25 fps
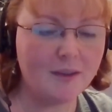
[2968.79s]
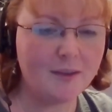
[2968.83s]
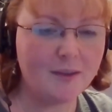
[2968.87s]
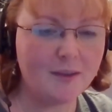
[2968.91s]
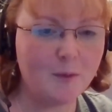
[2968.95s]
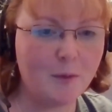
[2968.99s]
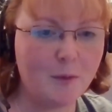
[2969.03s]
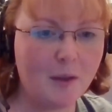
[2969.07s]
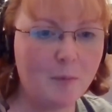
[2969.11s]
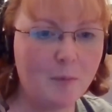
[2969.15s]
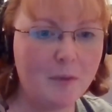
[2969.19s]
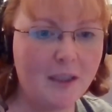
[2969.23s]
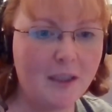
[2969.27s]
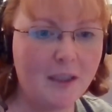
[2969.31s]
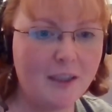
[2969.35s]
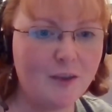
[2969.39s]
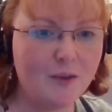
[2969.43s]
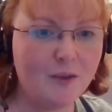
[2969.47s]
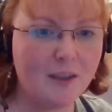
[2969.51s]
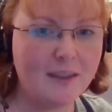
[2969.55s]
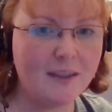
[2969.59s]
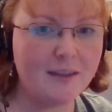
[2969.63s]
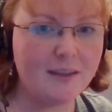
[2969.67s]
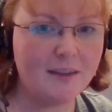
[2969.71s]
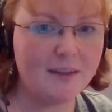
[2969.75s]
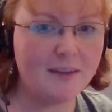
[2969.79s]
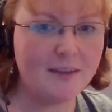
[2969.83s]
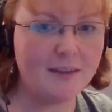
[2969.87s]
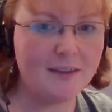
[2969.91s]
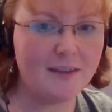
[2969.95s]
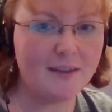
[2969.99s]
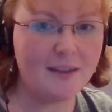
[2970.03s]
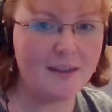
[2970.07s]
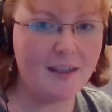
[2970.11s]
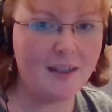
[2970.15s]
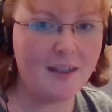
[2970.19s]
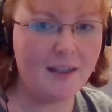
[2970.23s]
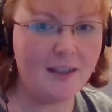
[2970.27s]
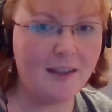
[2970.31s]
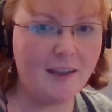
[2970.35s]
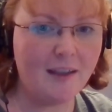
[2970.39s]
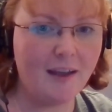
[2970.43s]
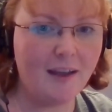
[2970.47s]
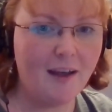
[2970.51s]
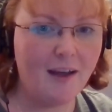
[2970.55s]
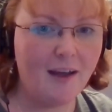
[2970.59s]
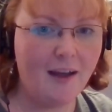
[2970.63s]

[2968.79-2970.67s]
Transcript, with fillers: So it'll be interesting to see